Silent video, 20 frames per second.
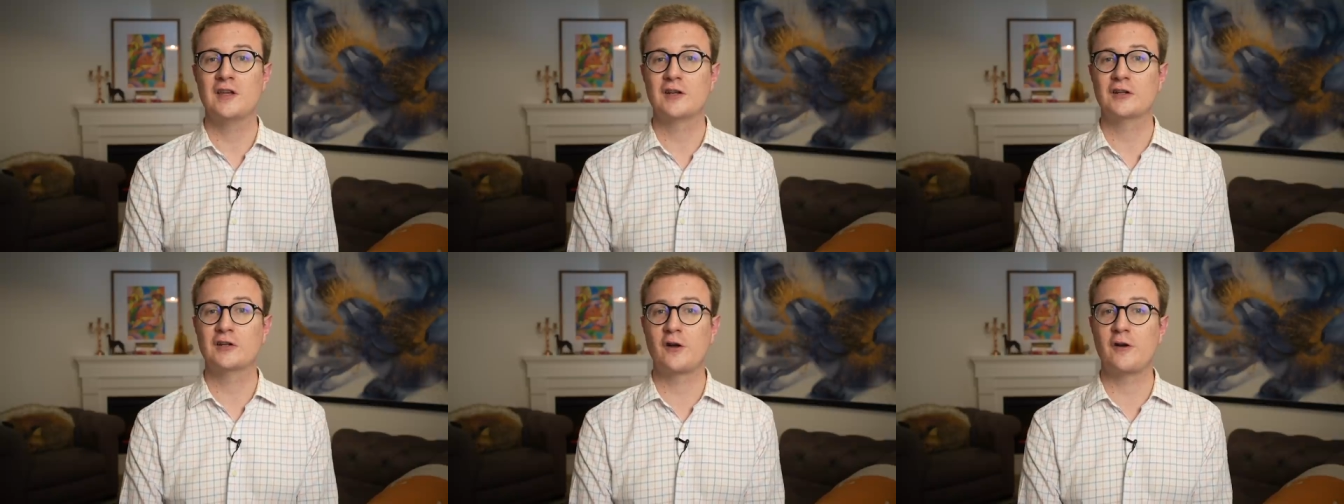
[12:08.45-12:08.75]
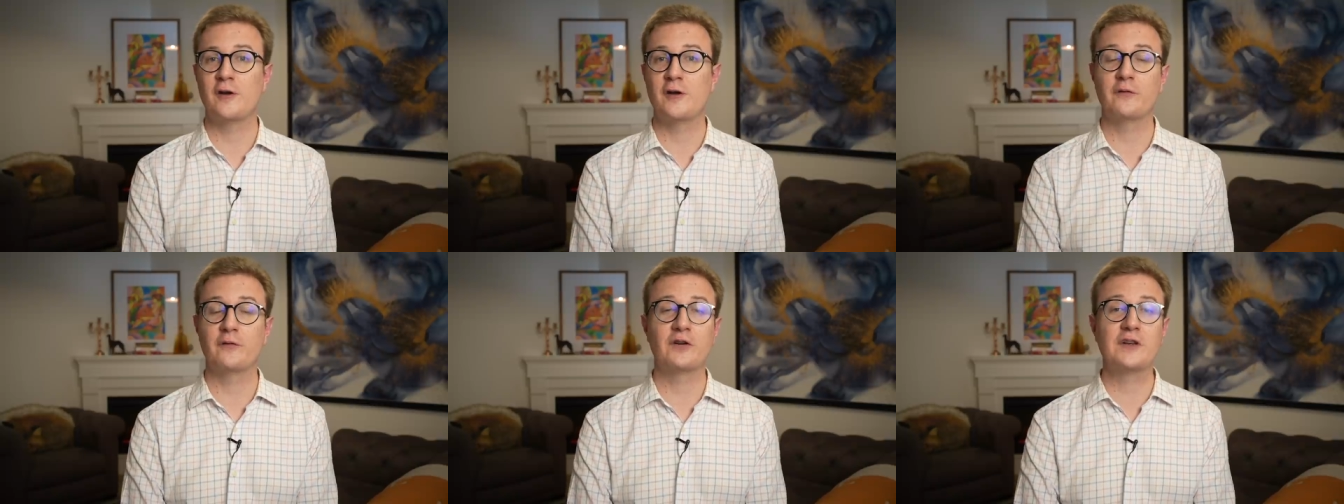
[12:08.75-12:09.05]

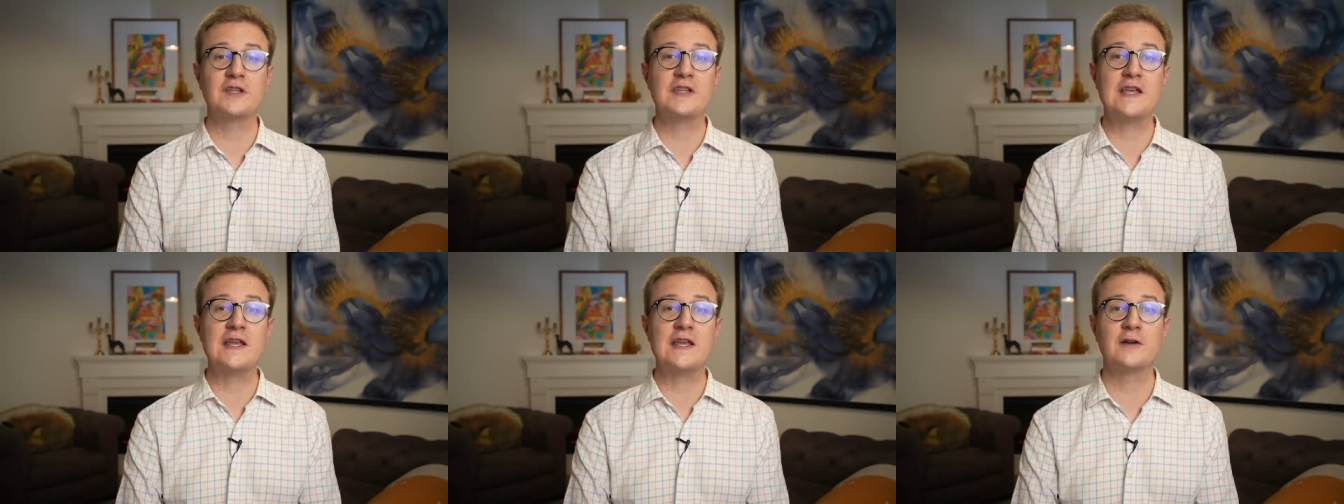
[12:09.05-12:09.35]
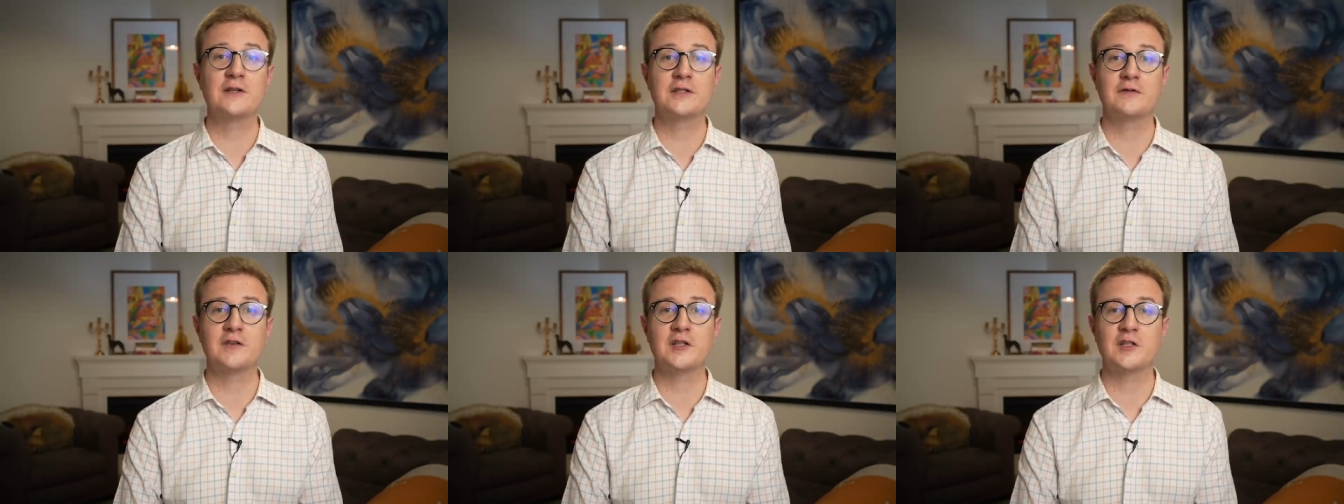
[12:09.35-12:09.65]
garnered over
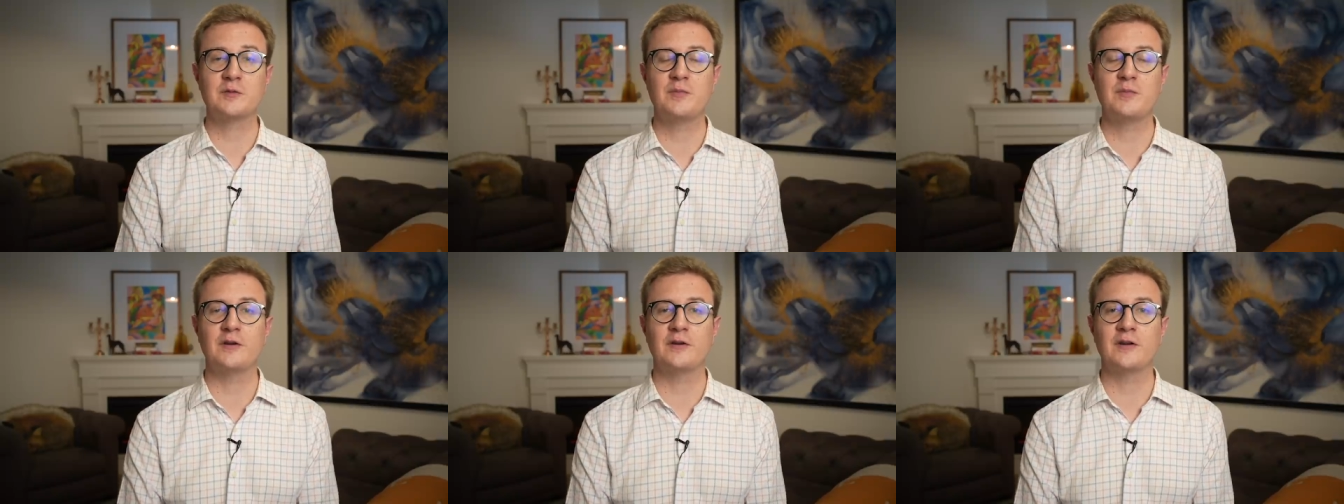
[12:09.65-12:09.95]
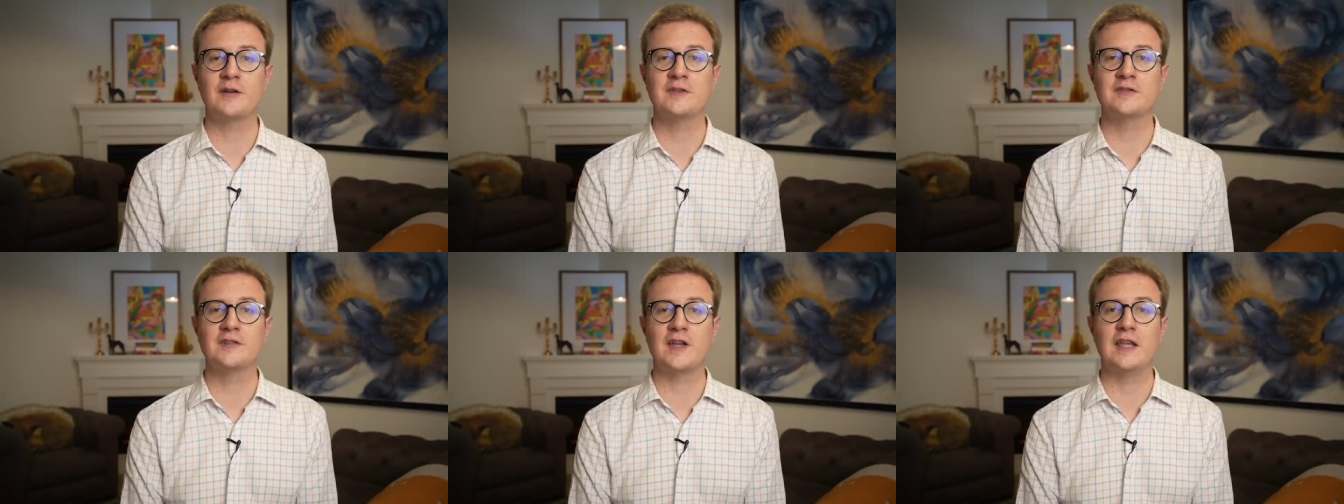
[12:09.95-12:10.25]
years of
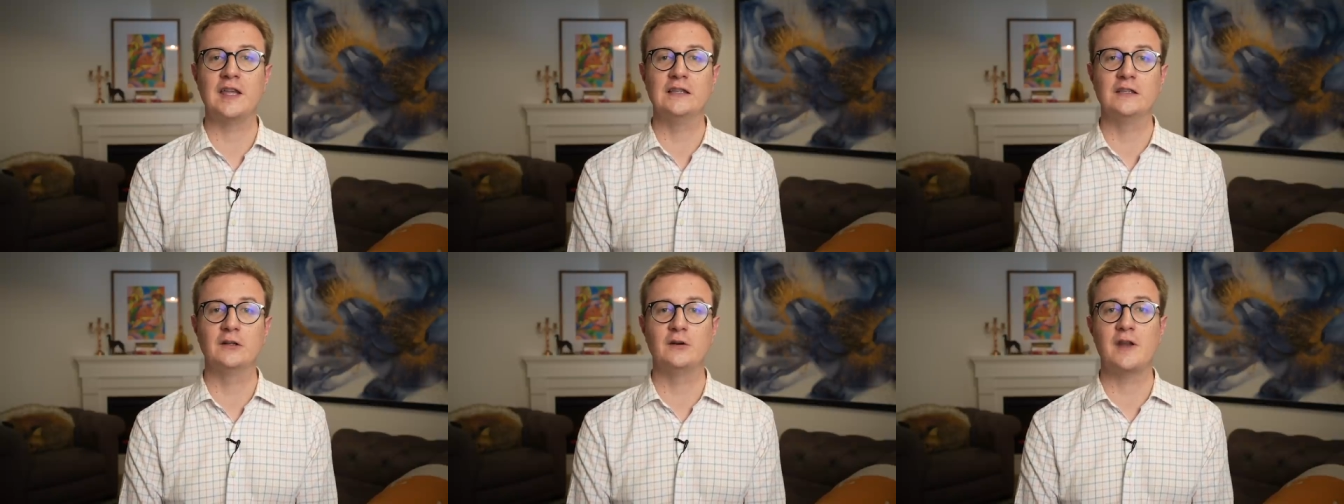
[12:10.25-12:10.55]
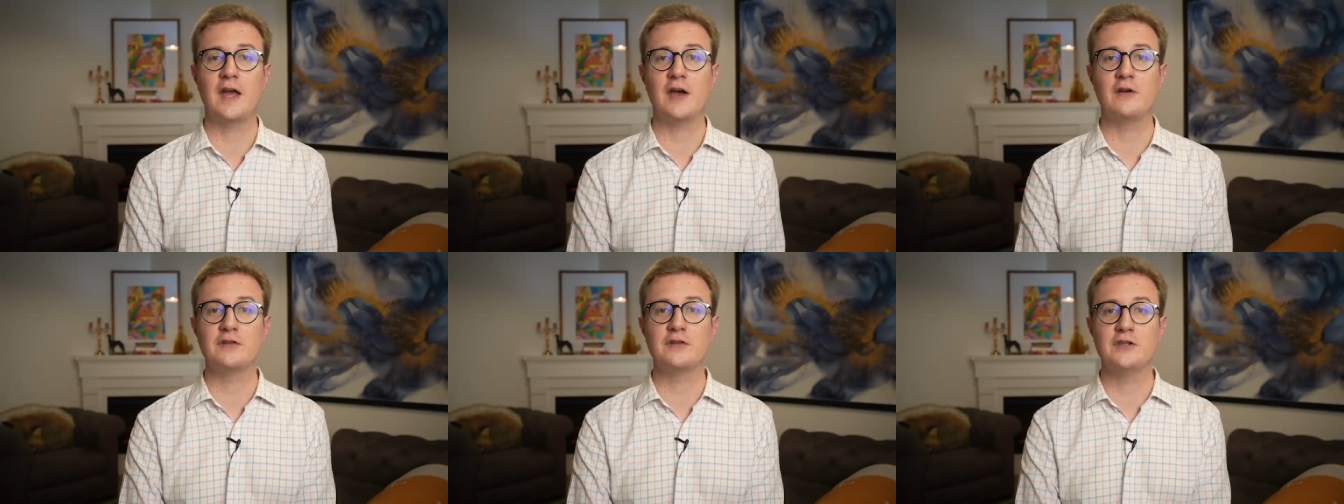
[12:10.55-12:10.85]
experience, and learn
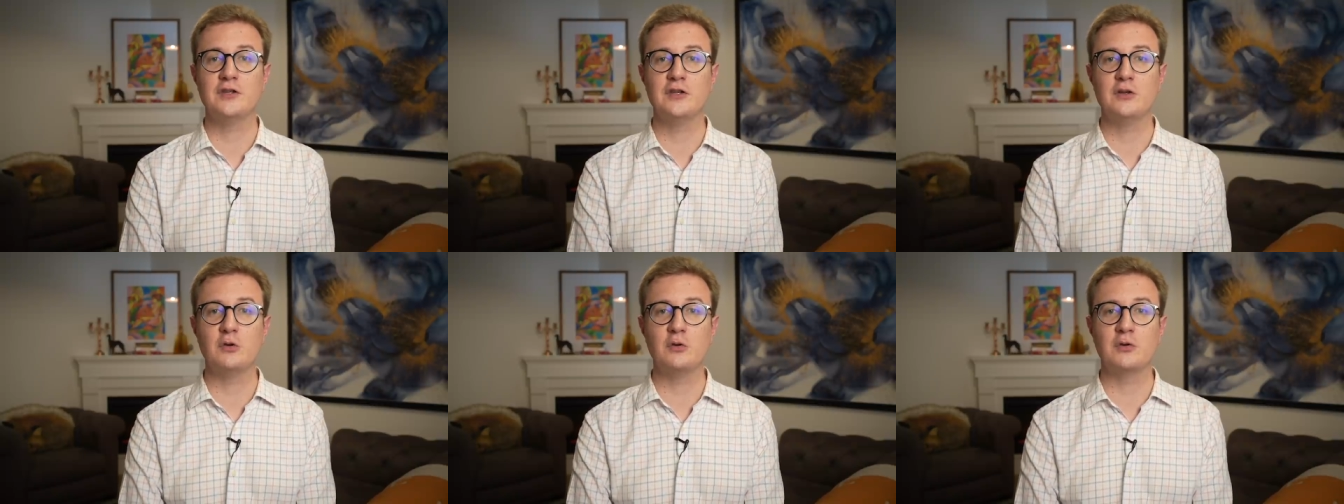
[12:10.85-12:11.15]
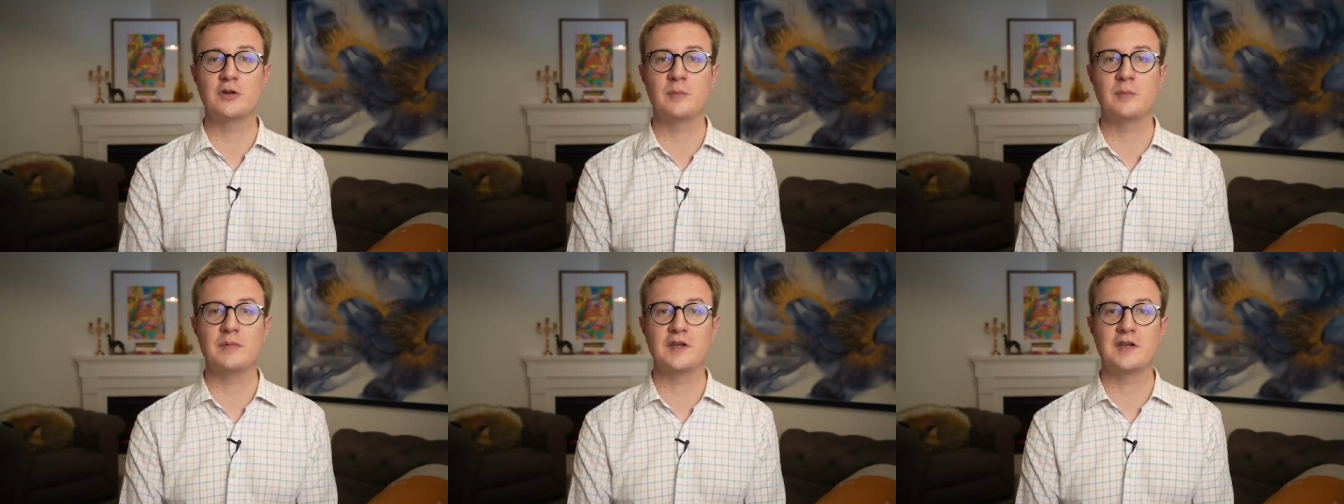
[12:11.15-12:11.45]
how you
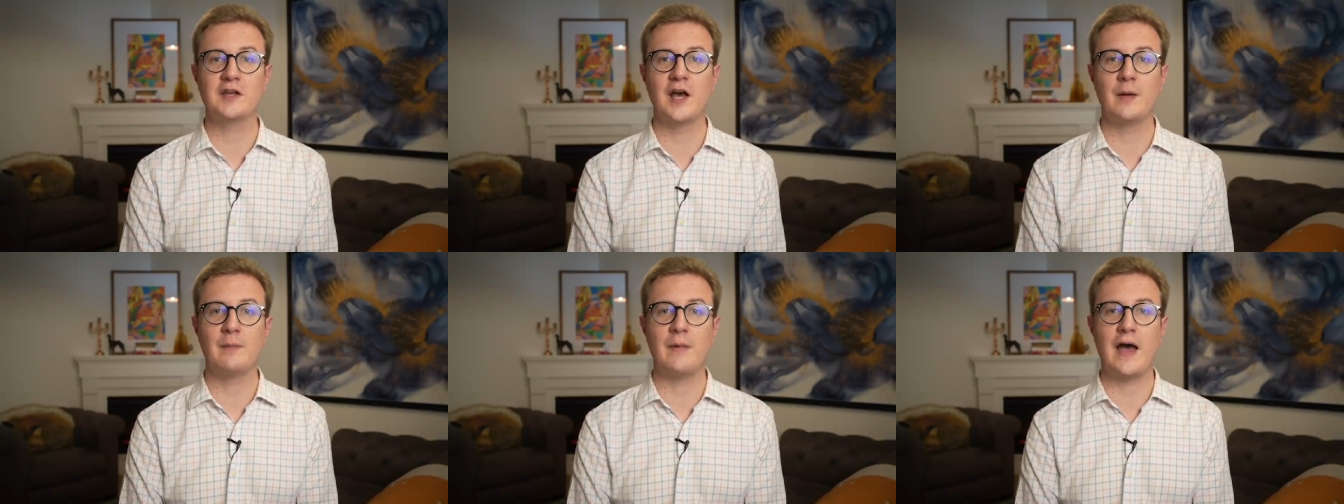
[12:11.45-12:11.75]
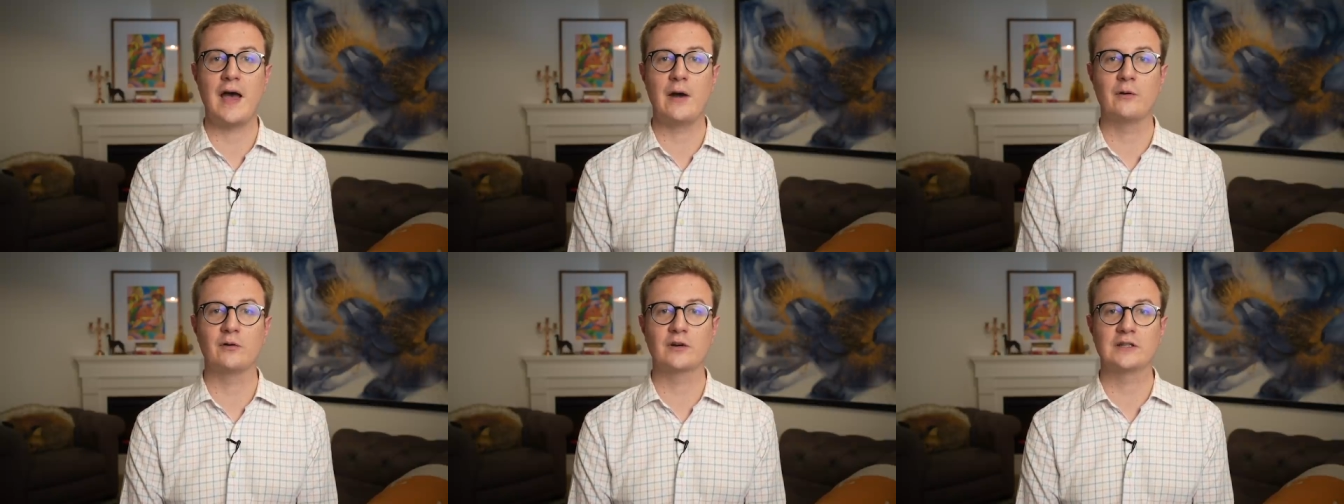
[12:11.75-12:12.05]
can become
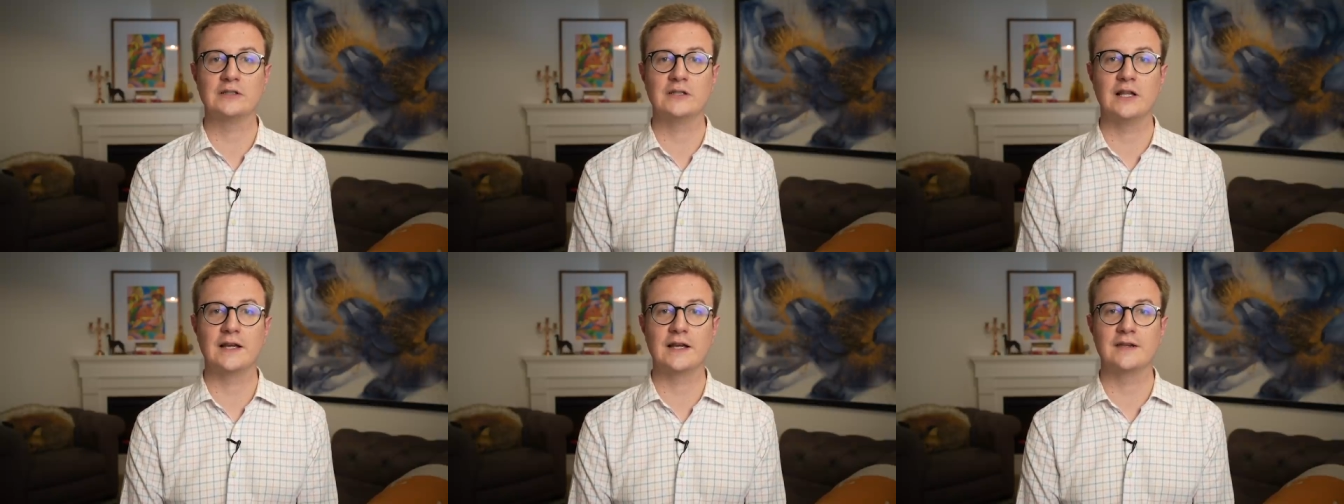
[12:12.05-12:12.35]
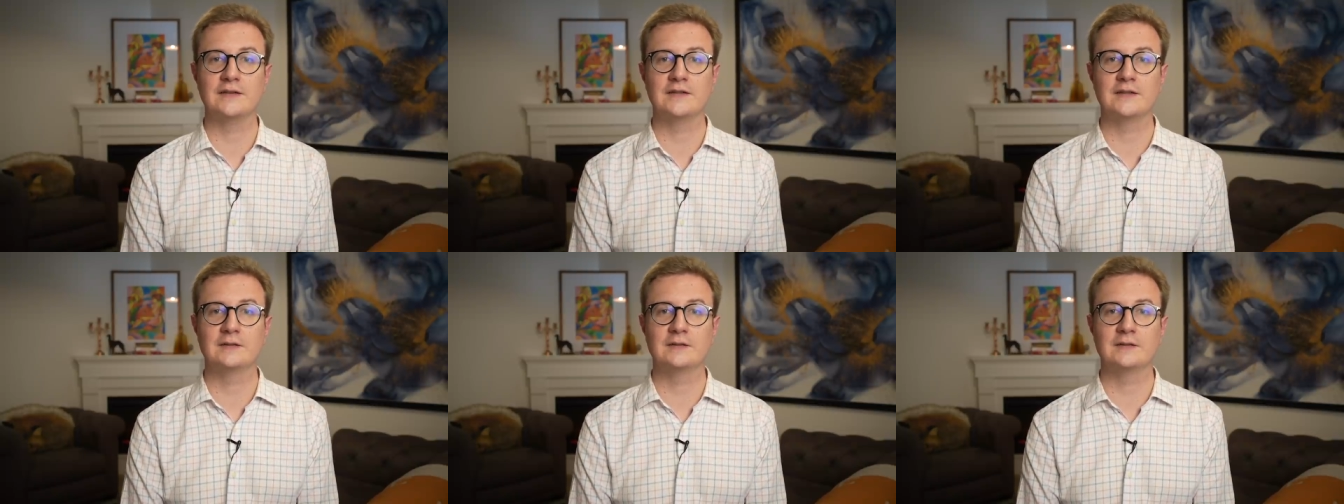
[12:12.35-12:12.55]
our client.